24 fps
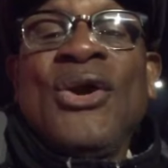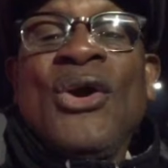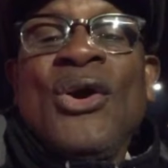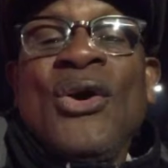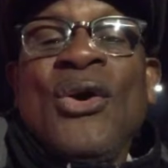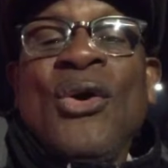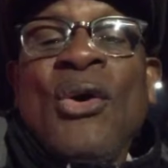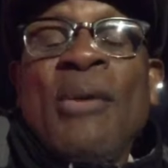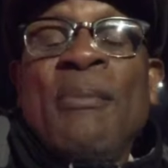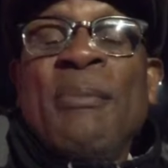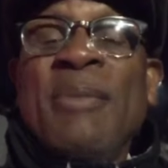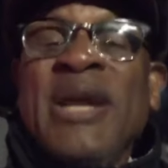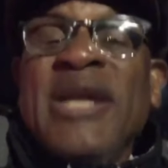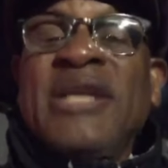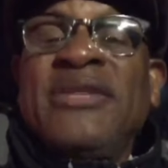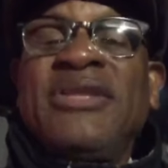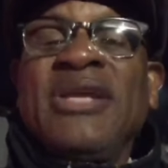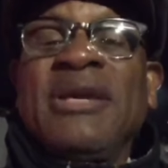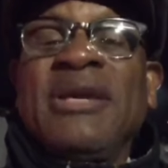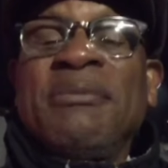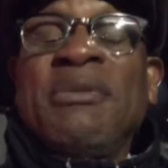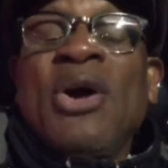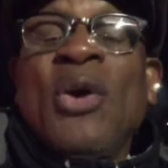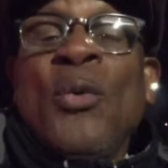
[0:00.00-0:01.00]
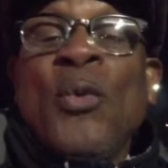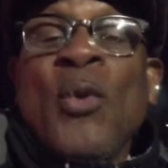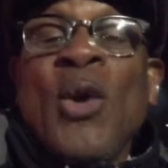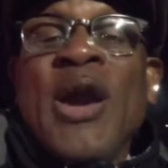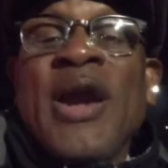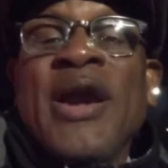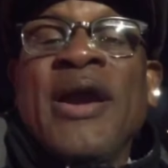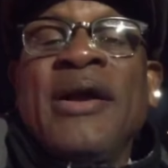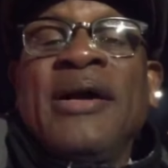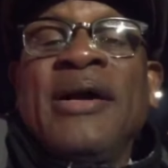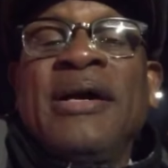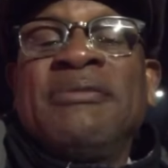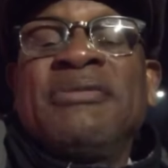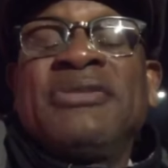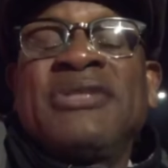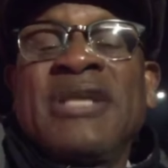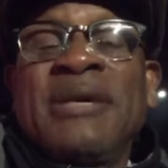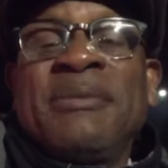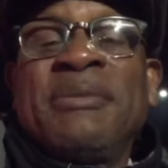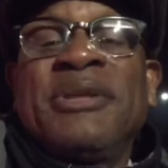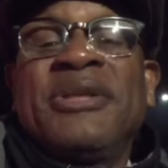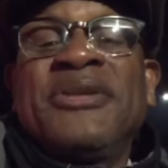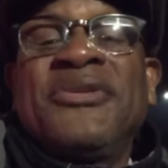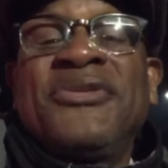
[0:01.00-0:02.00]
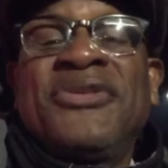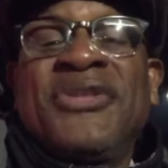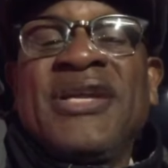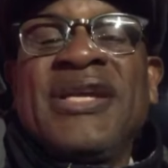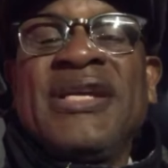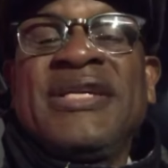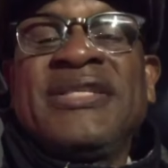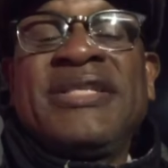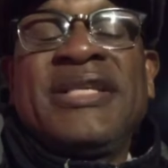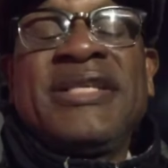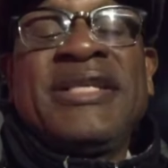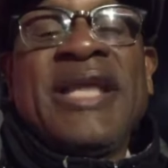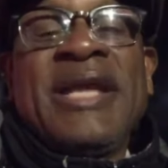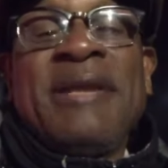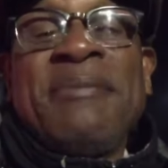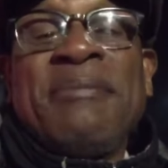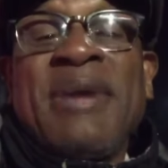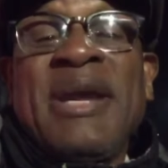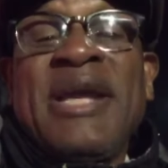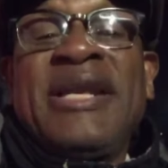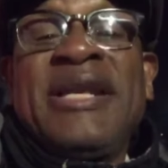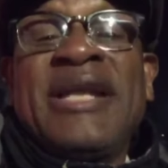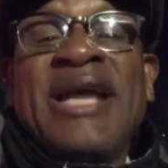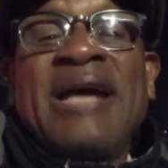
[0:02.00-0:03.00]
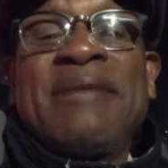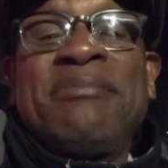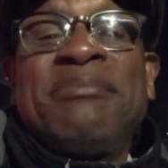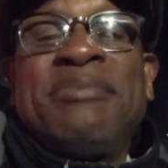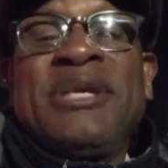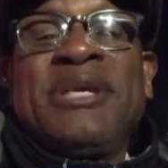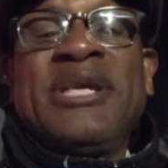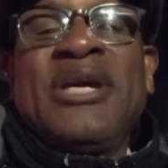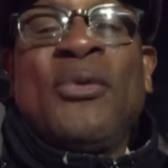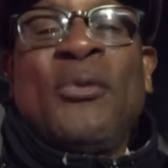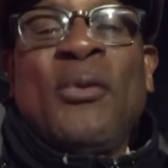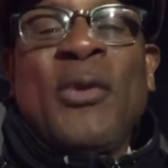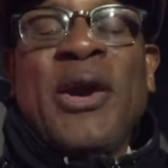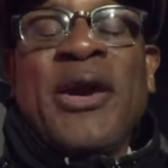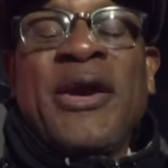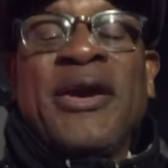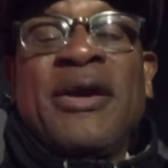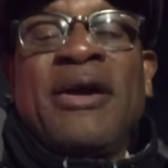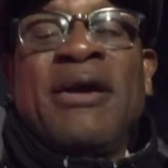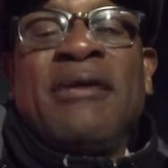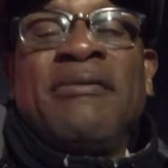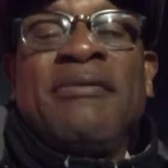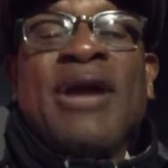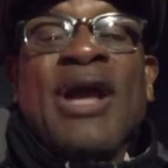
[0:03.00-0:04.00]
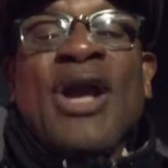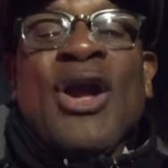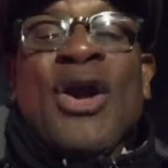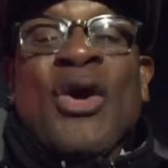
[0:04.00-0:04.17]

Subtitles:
or make them aware of some of the things that they may not be aware of.